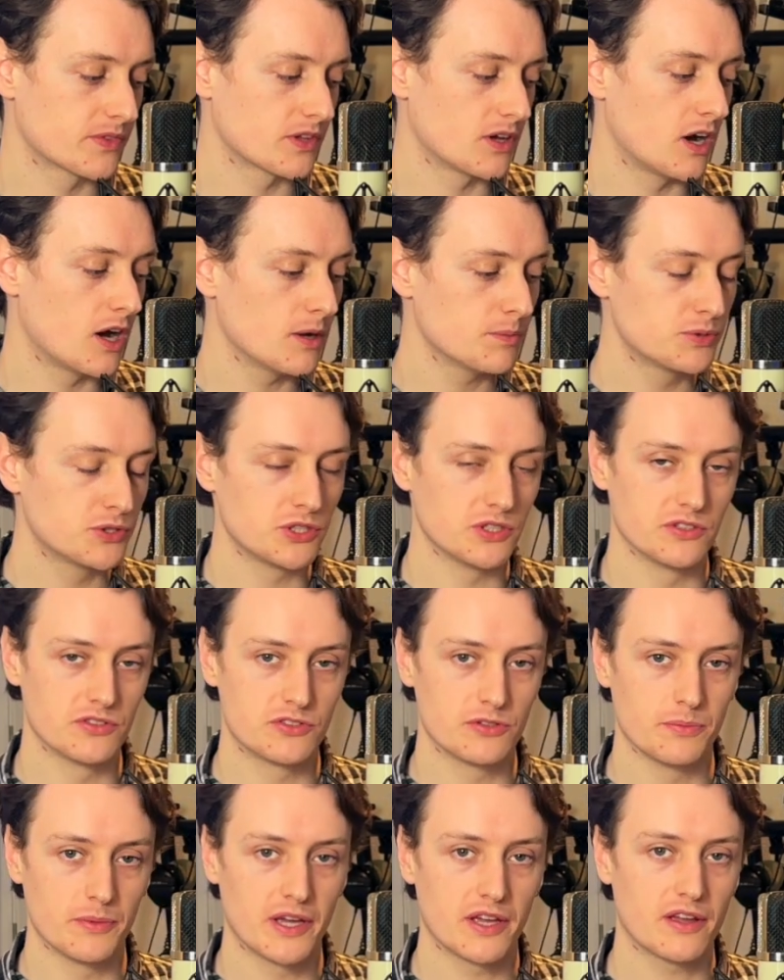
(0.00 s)
option to
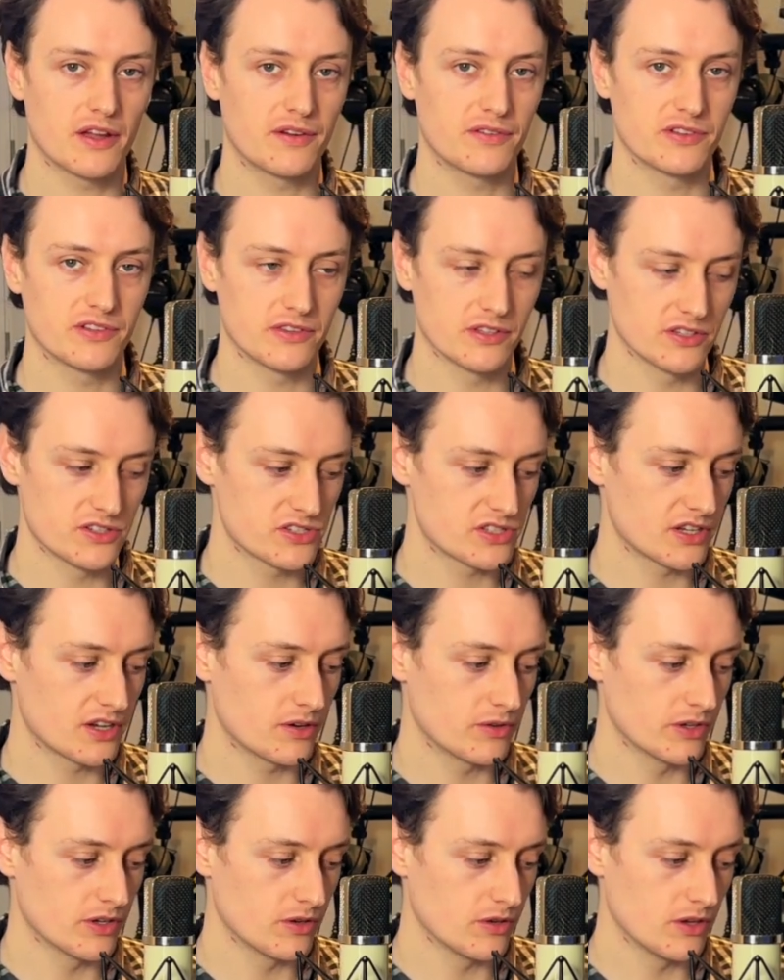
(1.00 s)
make everything
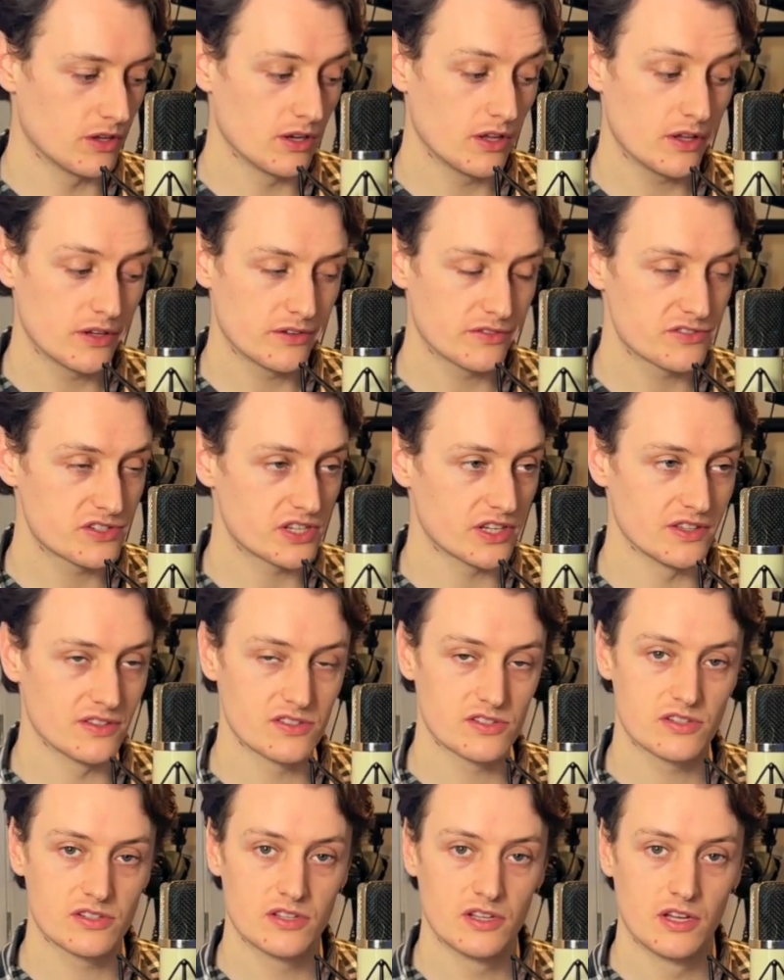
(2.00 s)
stereo. A lot of
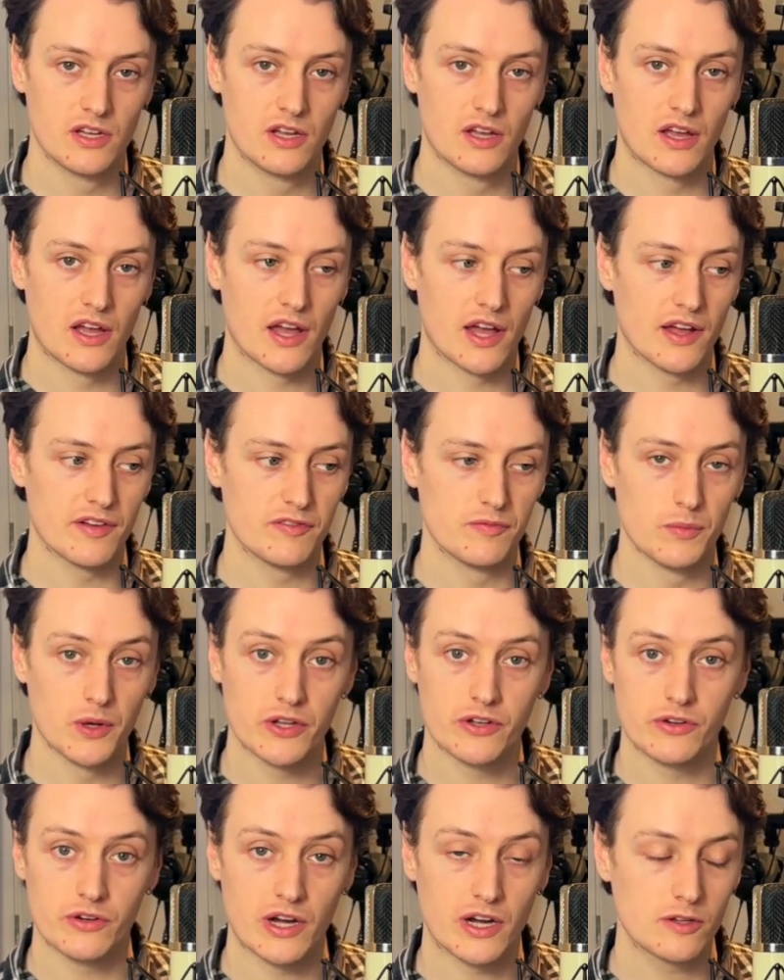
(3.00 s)
synths have
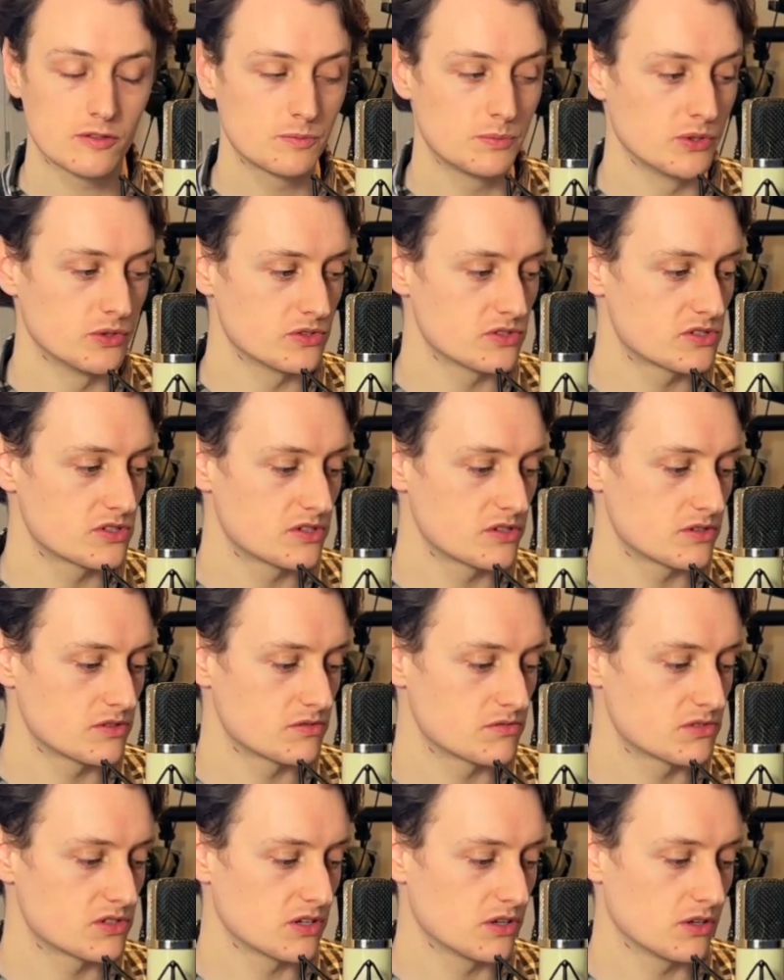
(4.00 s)
mono outputs,
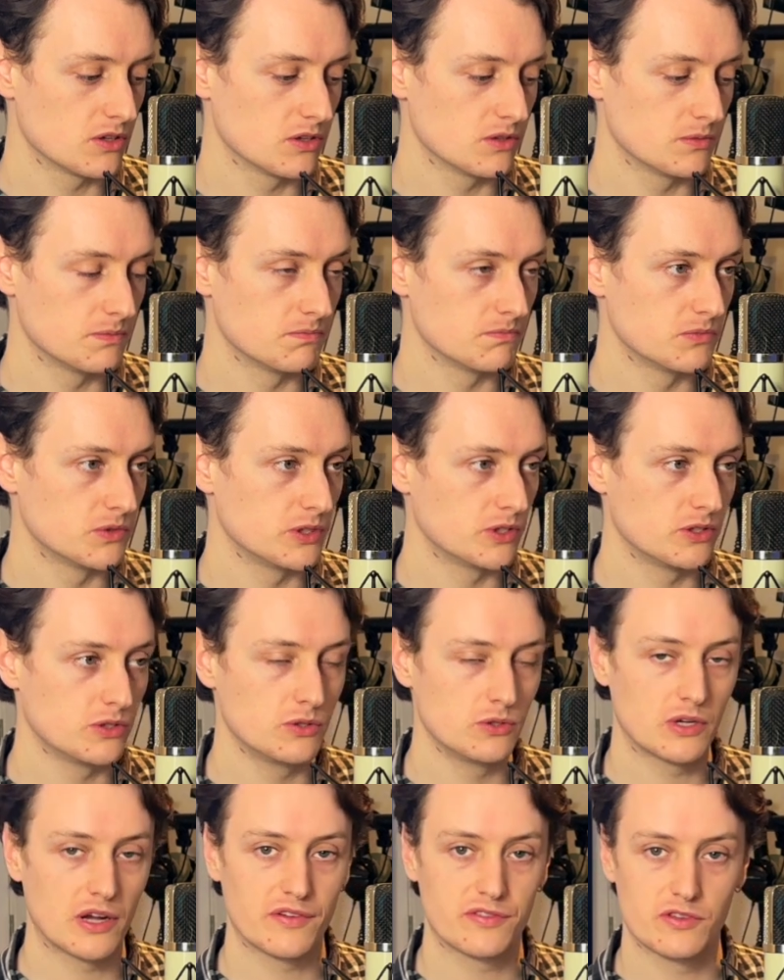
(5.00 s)
so you
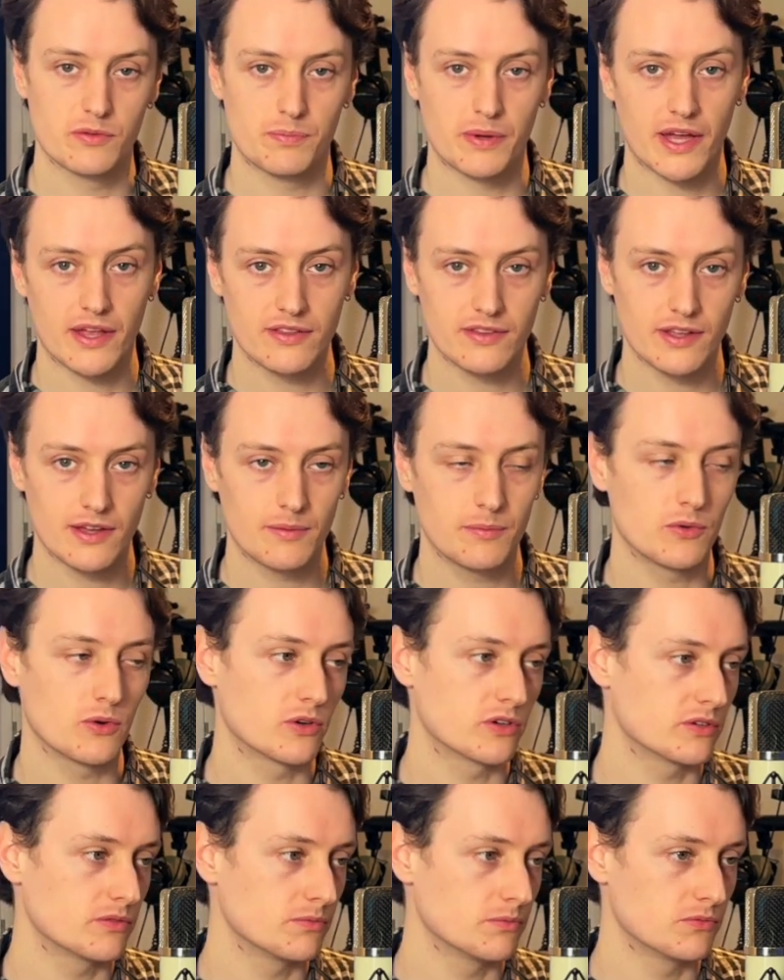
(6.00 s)
have to pan them
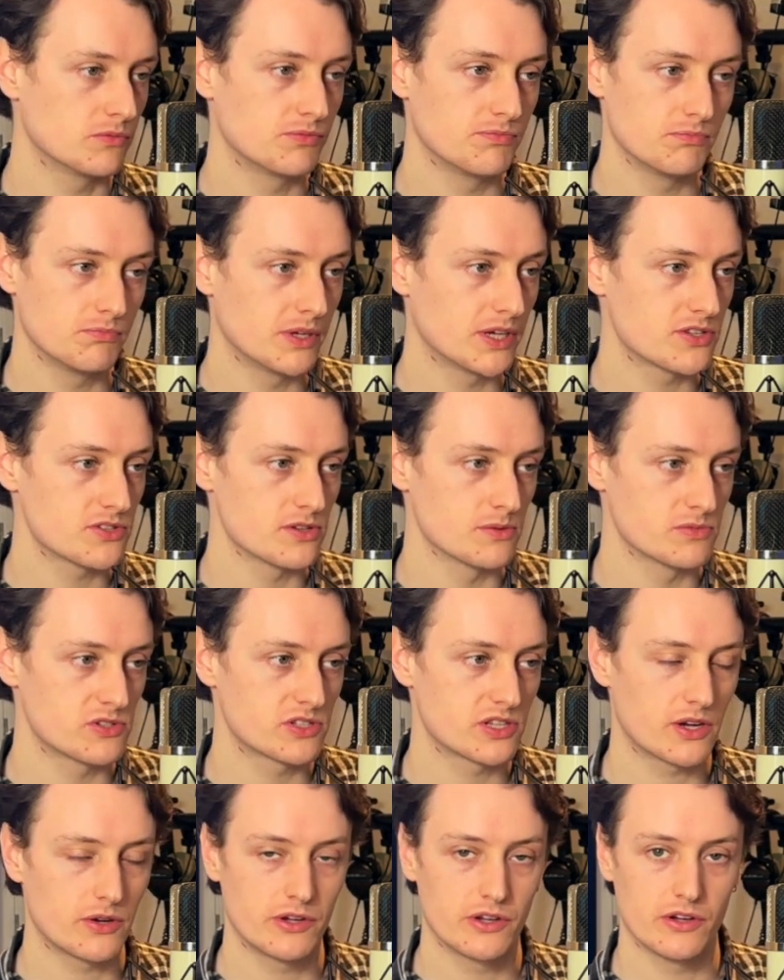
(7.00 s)
or make some
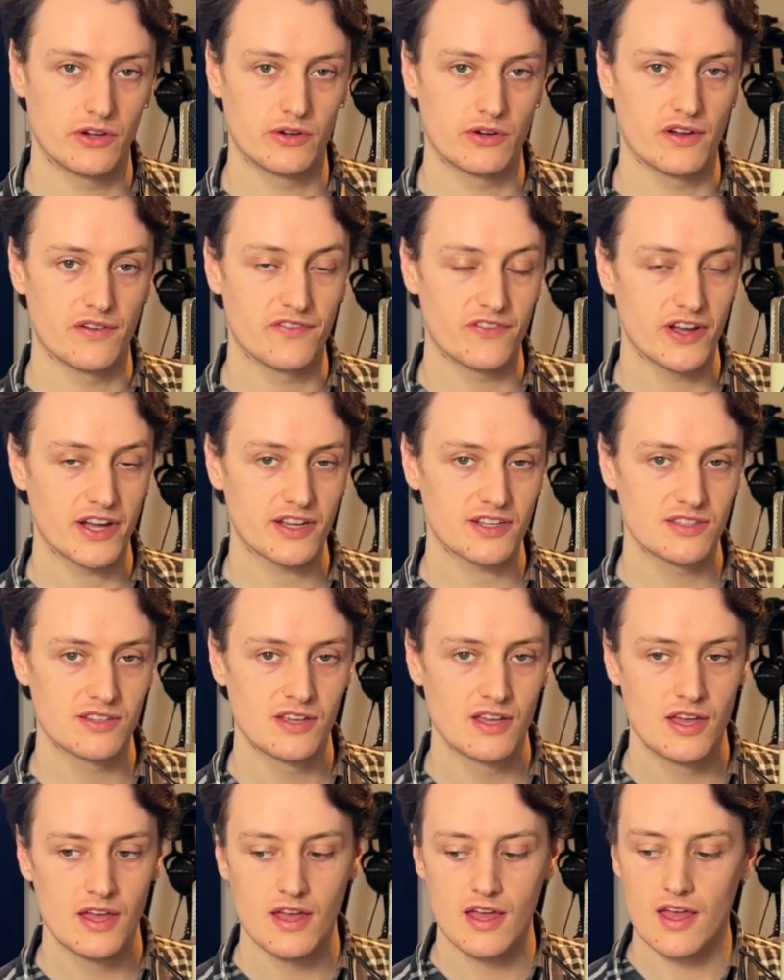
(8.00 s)
stereo effect.
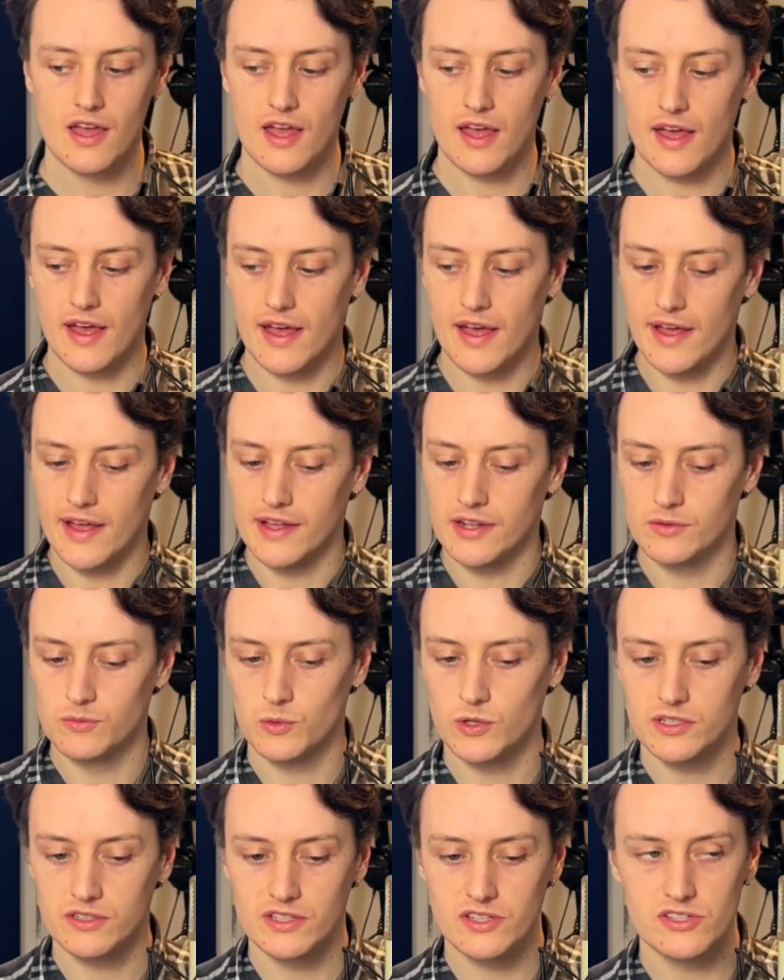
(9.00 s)
And
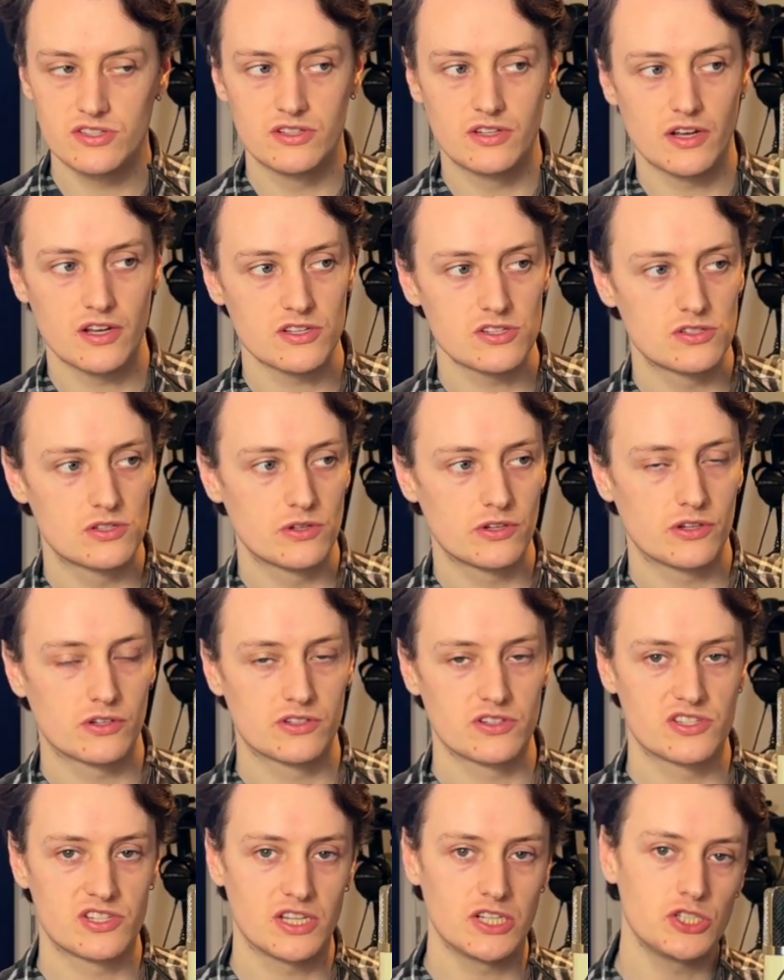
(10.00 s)
what this does to your
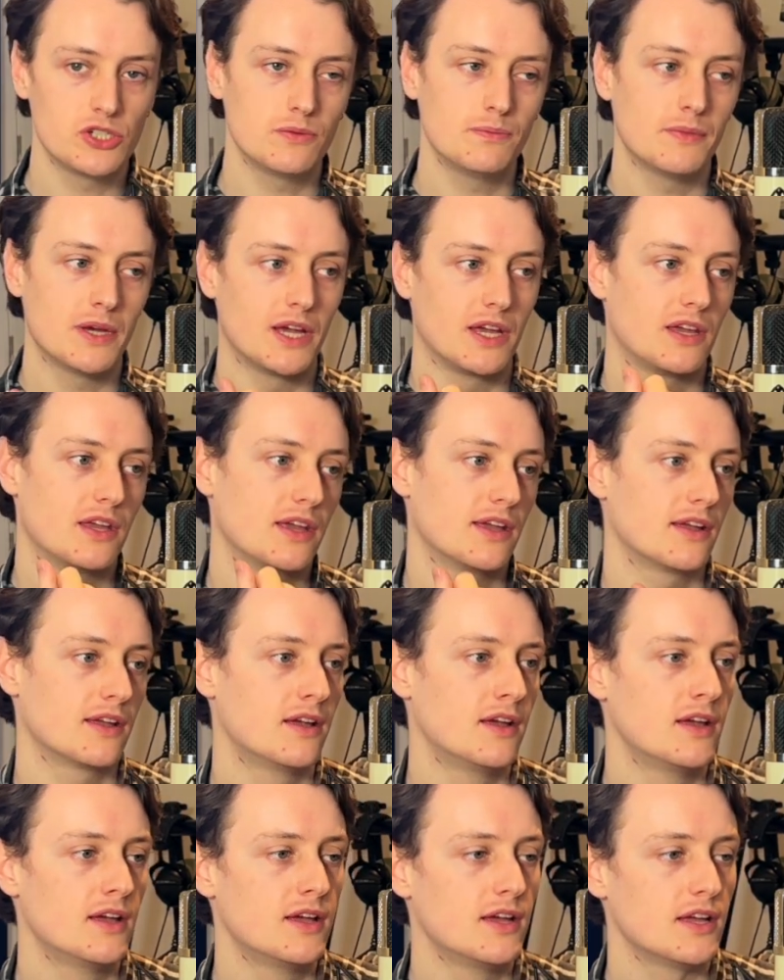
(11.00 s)
decision making
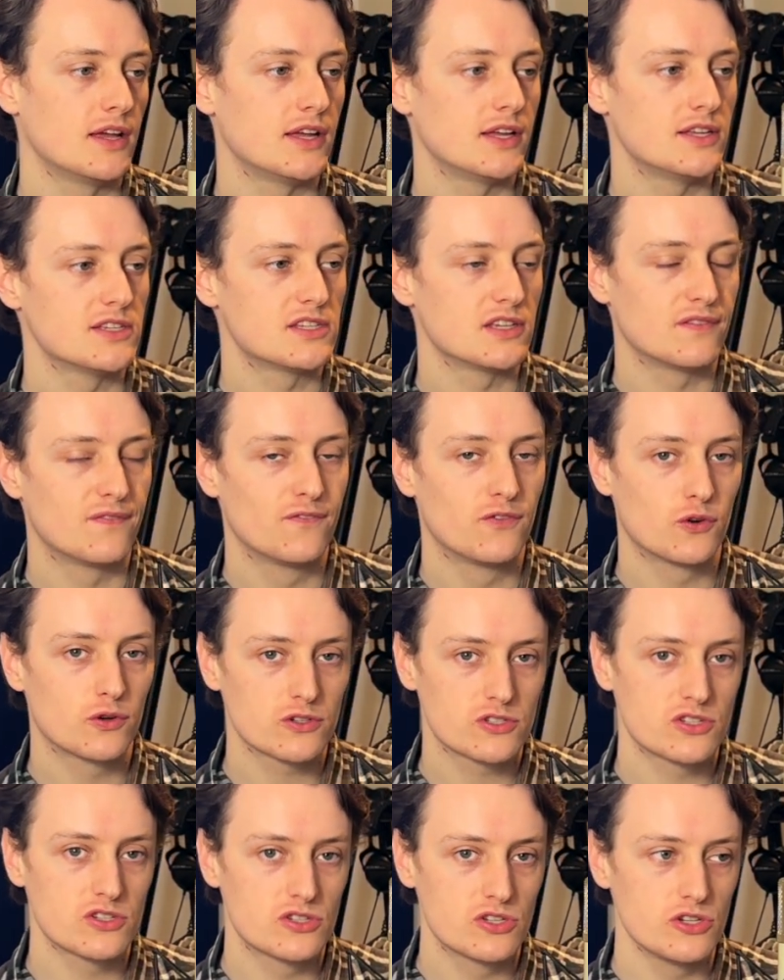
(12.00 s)
is it
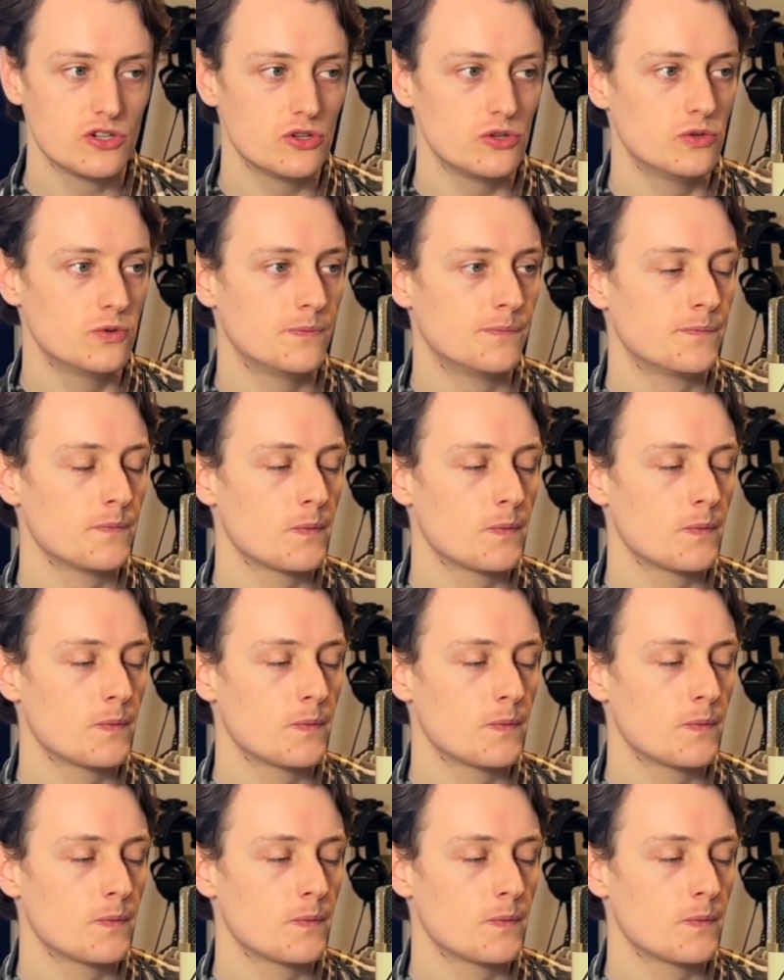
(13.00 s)
forces you